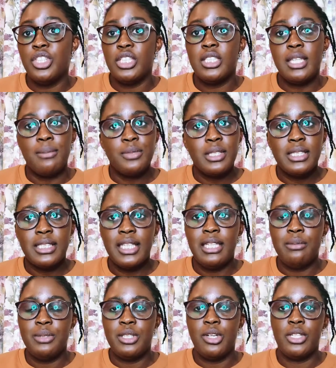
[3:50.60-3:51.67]
I'm just saying it
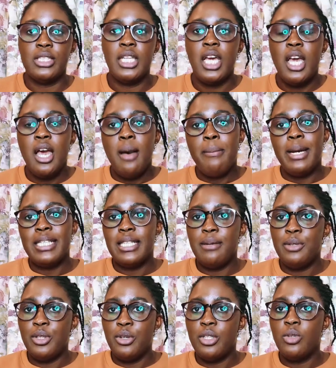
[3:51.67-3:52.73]
because by the time you go on